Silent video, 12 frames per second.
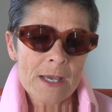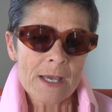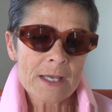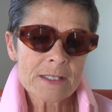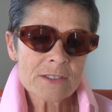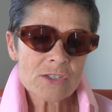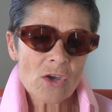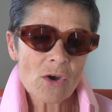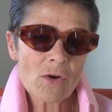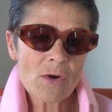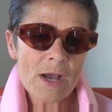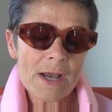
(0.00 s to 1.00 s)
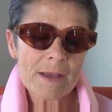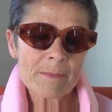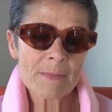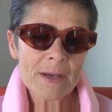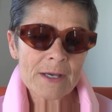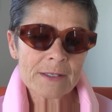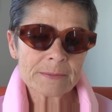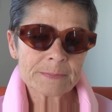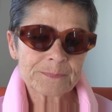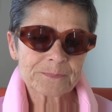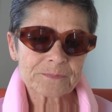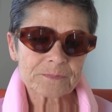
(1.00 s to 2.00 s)
and so I'm, I
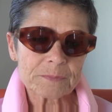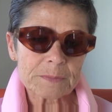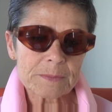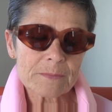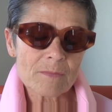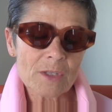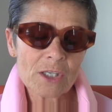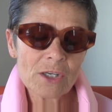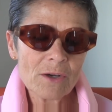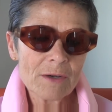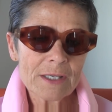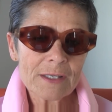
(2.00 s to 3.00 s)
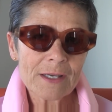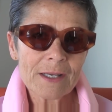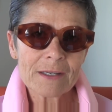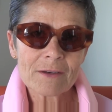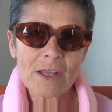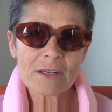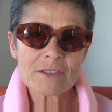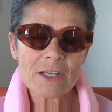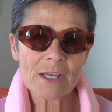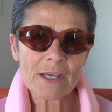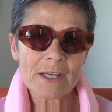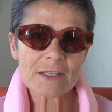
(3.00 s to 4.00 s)
don't know how to
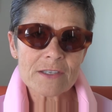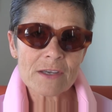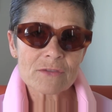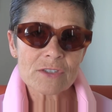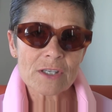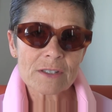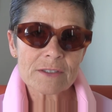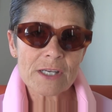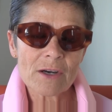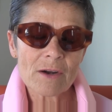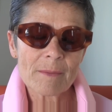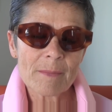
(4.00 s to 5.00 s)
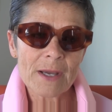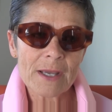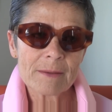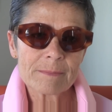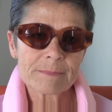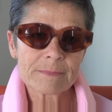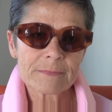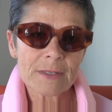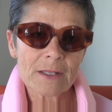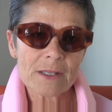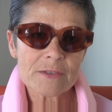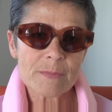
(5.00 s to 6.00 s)
tell you. I guess I have to tear up my
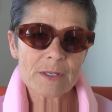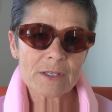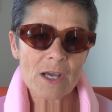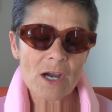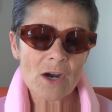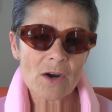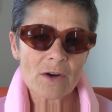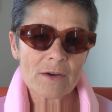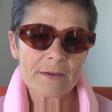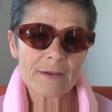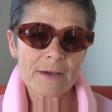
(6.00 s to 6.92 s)
lesbian card,